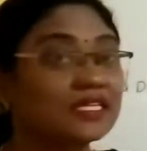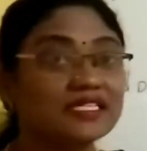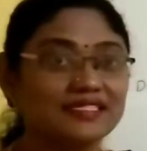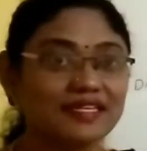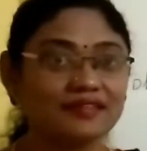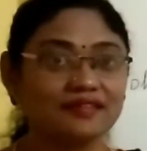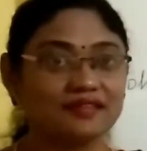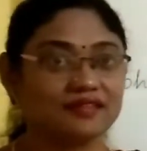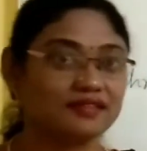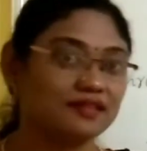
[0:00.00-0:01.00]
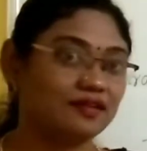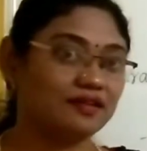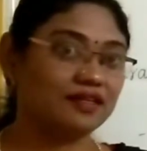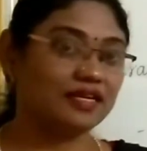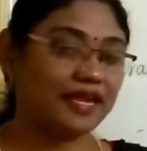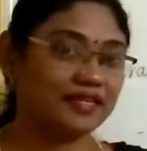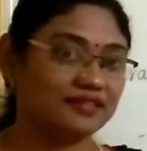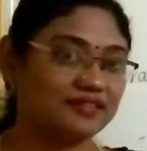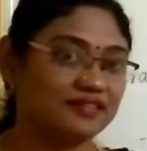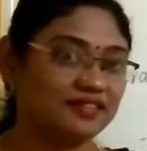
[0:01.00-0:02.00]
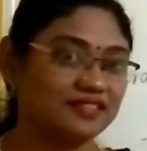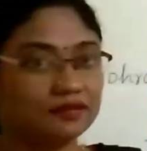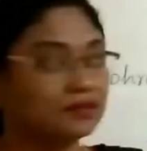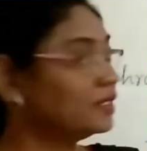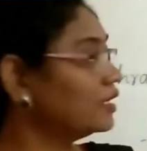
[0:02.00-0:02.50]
sunrise. Is it?